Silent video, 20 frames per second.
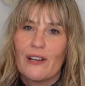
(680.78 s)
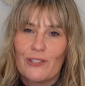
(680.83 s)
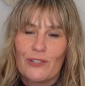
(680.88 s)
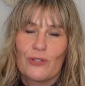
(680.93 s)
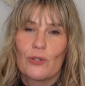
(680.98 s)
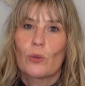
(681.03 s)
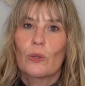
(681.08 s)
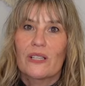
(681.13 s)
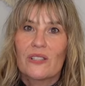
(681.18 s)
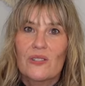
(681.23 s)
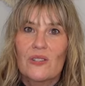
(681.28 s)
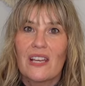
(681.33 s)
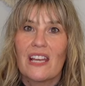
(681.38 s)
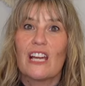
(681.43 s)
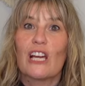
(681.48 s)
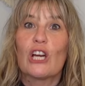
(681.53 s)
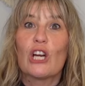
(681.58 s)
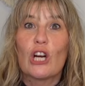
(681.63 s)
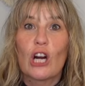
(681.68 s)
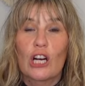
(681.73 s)

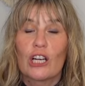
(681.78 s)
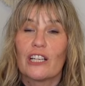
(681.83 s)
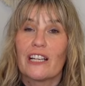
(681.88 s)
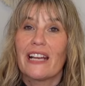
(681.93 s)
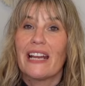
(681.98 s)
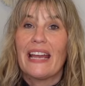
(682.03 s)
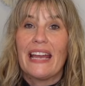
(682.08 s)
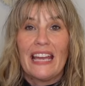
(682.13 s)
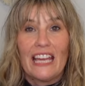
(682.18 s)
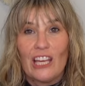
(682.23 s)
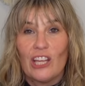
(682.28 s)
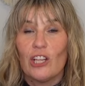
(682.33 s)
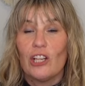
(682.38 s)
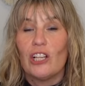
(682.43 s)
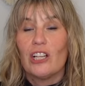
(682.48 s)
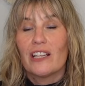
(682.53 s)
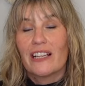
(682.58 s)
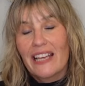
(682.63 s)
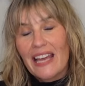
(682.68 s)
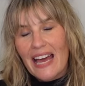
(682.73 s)
sourcing Garnet
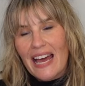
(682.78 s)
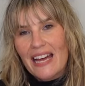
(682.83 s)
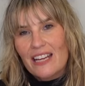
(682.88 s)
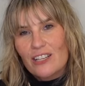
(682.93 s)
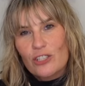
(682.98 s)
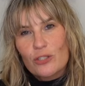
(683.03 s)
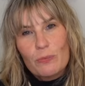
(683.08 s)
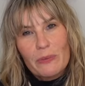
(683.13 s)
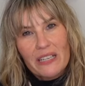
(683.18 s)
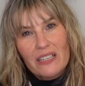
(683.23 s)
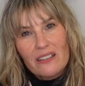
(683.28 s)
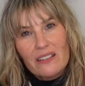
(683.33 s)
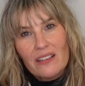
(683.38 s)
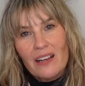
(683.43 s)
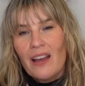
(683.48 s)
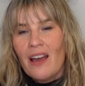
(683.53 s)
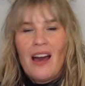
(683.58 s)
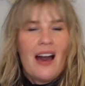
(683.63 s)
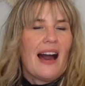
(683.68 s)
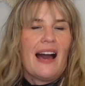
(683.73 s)
Hill cashmere.
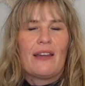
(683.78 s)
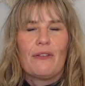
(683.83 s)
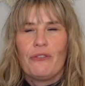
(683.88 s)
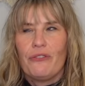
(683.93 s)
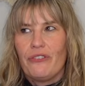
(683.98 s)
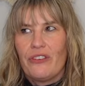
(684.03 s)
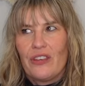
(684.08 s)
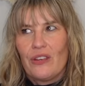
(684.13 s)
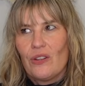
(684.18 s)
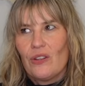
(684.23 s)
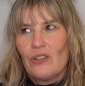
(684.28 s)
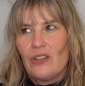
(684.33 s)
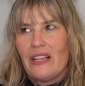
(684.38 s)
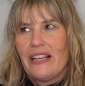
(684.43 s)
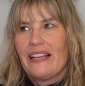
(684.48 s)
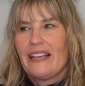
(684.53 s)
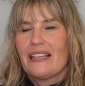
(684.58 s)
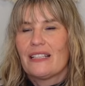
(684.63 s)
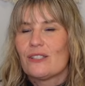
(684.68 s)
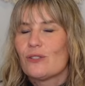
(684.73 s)
I feel
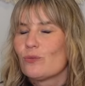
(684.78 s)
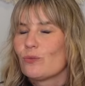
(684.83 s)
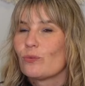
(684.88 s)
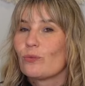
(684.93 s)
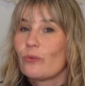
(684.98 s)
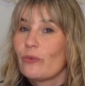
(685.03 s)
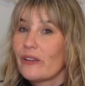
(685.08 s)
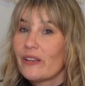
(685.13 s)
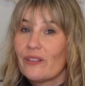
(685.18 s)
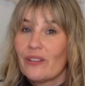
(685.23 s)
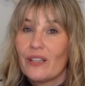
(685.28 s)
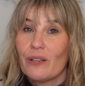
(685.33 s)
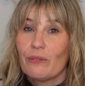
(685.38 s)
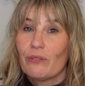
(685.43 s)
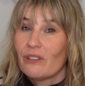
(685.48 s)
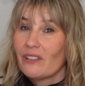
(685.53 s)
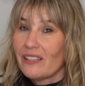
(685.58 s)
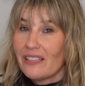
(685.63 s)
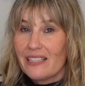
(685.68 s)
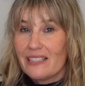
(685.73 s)
like it's really,
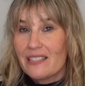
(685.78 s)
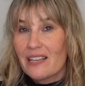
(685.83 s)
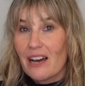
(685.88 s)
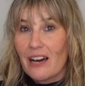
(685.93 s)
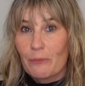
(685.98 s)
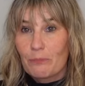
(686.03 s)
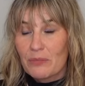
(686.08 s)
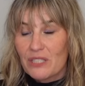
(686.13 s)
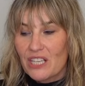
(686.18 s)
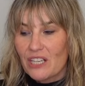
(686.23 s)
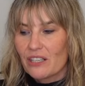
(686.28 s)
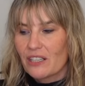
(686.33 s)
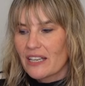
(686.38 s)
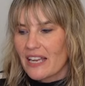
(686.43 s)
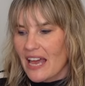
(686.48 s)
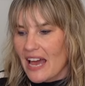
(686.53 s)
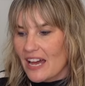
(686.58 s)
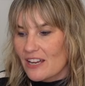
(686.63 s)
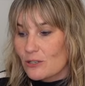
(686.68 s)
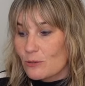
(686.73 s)
really top tier
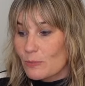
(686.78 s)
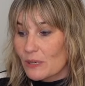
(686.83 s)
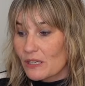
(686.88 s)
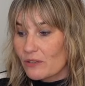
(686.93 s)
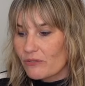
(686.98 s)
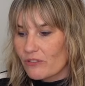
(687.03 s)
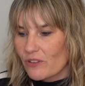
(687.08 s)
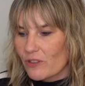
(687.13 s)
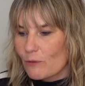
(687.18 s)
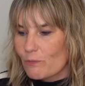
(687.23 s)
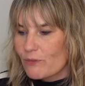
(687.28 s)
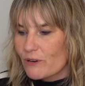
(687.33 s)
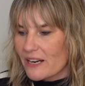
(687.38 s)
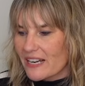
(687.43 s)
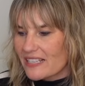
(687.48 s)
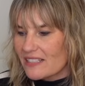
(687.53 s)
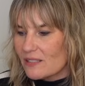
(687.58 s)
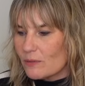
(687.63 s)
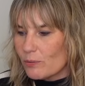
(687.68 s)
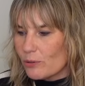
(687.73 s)
cashmere for the
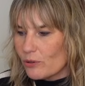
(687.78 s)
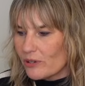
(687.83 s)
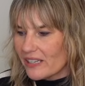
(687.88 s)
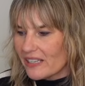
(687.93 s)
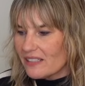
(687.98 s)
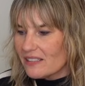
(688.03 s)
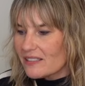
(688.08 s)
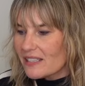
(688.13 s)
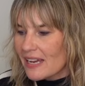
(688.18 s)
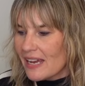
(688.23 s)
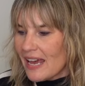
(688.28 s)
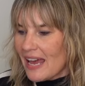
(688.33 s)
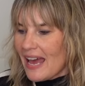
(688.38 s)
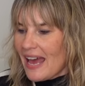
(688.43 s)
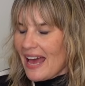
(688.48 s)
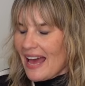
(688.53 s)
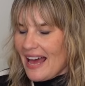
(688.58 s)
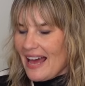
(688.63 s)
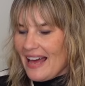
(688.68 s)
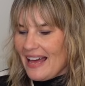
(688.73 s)
price point.
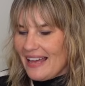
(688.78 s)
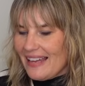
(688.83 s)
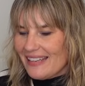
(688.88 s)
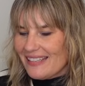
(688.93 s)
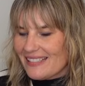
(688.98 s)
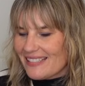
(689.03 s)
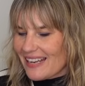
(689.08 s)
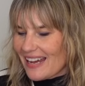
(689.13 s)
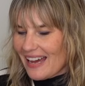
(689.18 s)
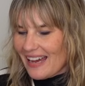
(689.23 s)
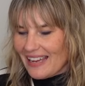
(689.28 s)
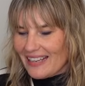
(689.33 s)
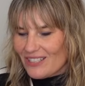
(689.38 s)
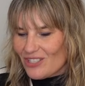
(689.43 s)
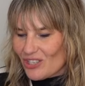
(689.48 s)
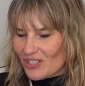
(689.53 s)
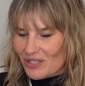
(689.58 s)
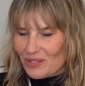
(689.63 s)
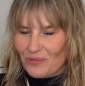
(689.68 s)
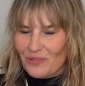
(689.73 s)
And I
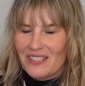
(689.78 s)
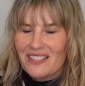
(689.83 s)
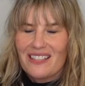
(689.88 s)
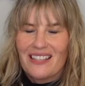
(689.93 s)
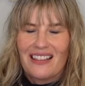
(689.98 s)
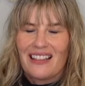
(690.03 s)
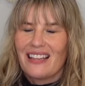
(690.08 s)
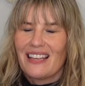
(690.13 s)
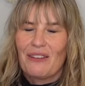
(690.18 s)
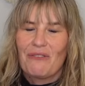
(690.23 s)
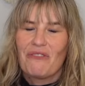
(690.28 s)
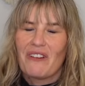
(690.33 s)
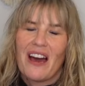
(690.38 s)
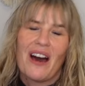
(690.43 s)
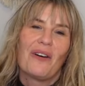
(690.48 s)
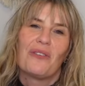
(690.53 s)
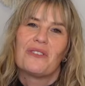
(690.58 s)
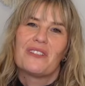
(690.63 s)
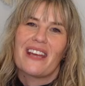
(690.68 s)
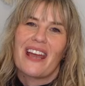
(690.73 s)
just recently
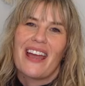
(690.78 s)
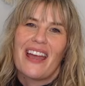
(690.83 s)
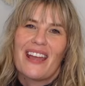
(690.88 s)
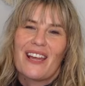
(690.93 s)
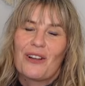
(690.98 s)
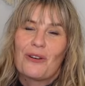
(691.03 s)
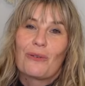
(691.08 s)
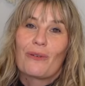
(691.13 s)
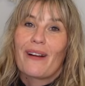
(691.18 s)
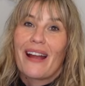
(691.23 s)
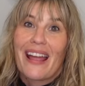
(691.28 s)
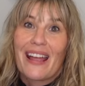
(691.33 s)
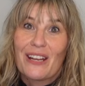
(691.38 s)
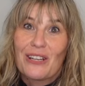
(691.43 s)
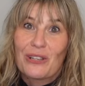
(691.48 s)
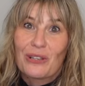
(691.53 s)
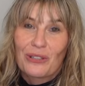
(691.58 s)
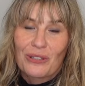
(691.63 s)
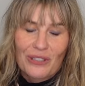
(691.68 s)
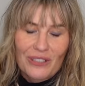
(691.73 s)
found a gray
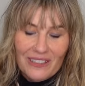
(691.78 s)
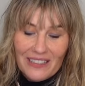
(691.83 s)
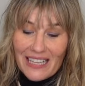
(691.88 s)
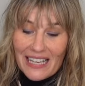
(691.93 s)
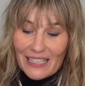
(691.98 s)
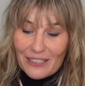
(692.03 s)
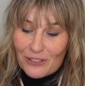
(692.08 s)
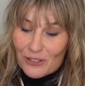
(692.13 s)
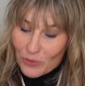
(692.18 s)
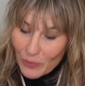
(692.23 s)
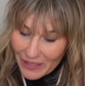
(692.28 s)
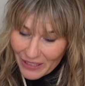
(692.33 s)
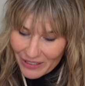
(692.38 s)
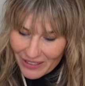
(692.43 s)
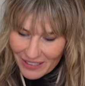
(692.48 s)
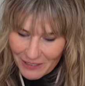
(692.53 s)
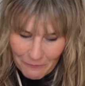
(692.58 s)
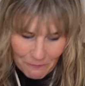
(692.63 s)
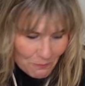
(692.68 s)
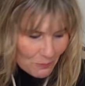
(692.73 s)
turtleneck
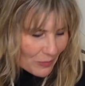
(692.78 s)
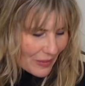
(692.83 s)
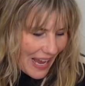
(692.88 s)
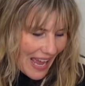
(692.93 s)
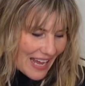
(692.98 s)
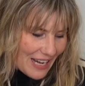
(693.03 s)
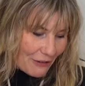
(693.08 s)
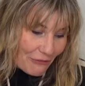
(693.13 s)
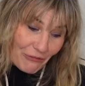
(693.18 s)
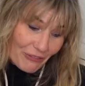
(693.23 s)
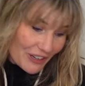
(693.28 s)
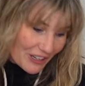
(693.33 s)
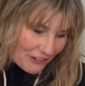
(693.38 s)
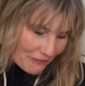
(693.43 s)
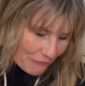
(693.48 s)
sweater and a friend